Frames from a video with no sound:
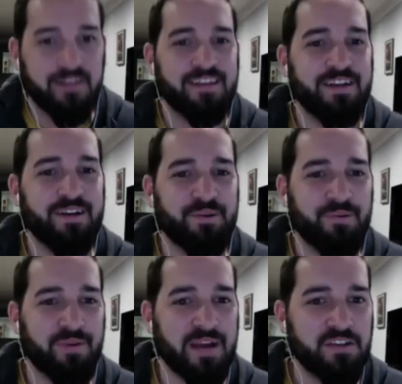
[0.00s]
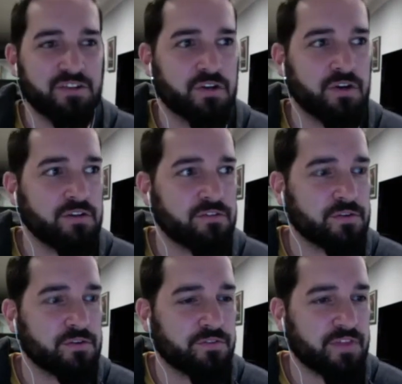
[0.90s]
You know, when I just couldn't
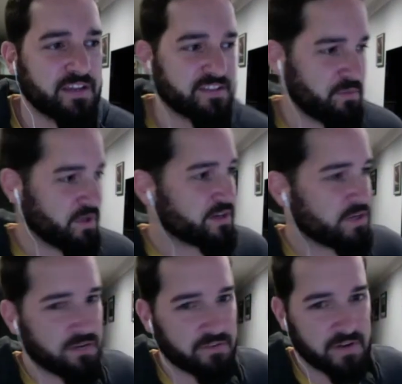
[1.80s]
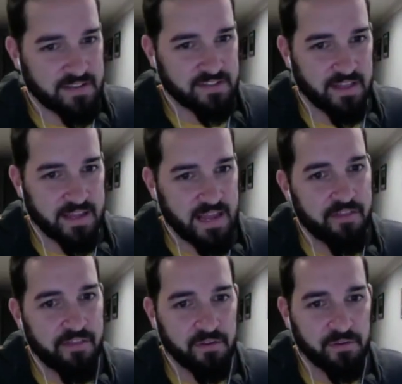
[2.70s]
do things, I'm looking over and I see like
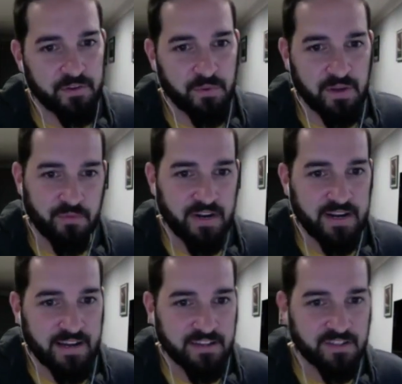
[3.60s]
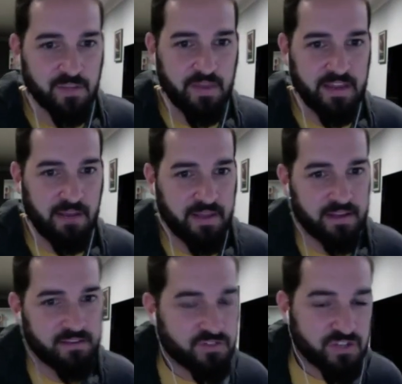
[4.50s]
Ethel doing them right next to me. And I'm
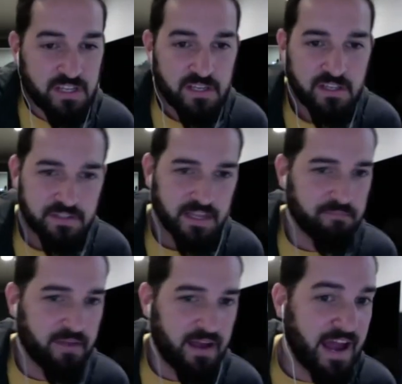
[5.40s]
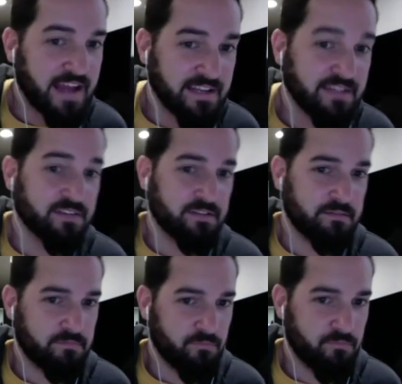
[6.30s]
like, geez, like I need to
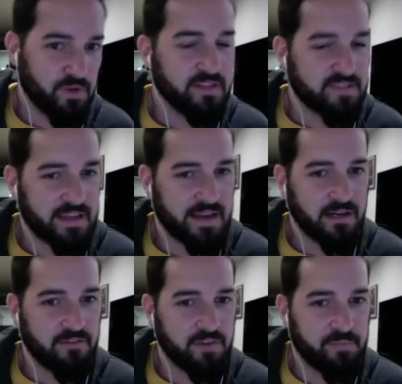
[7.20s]
really take care of it.